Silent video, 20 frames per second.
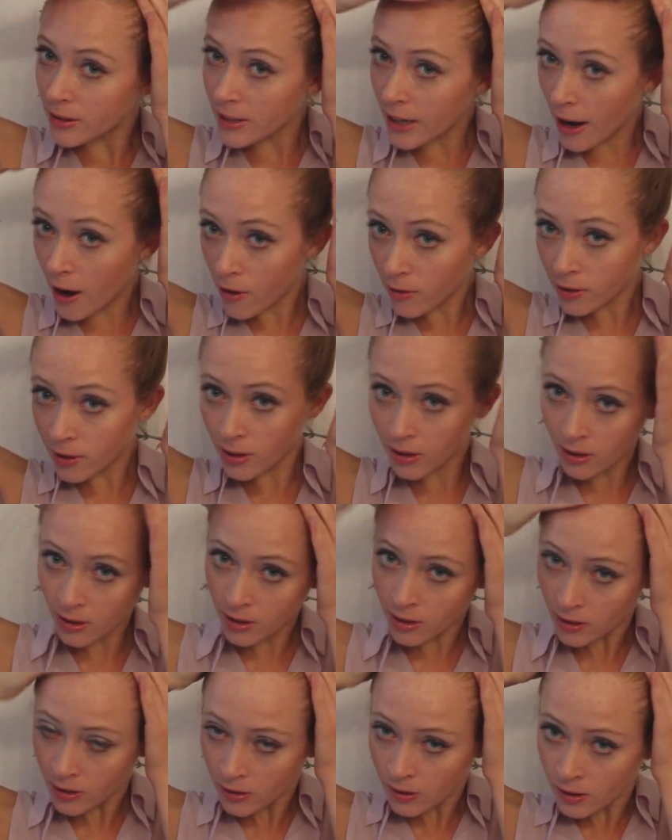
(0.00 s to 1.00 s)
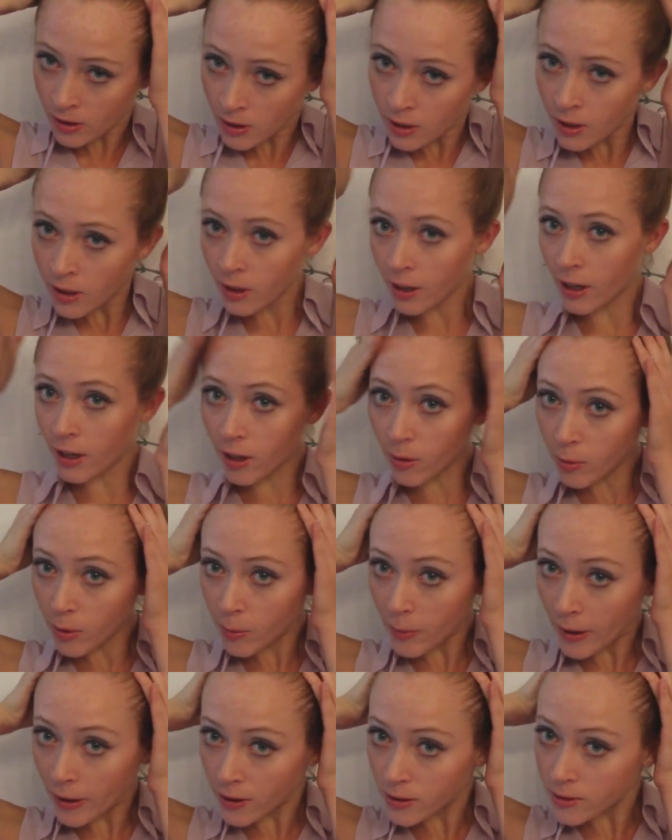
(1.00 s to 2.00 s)
down, kind of
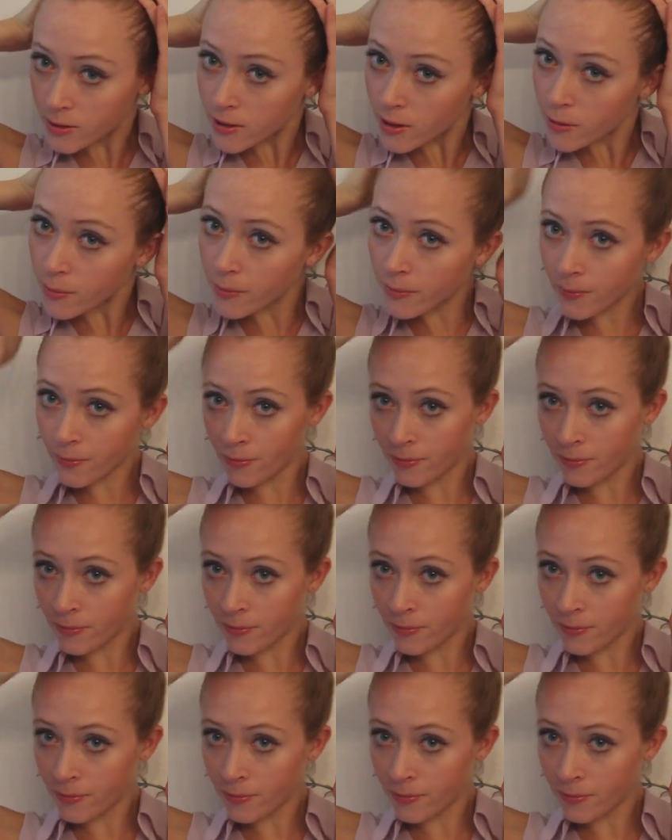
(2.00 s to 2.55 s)
prepares them.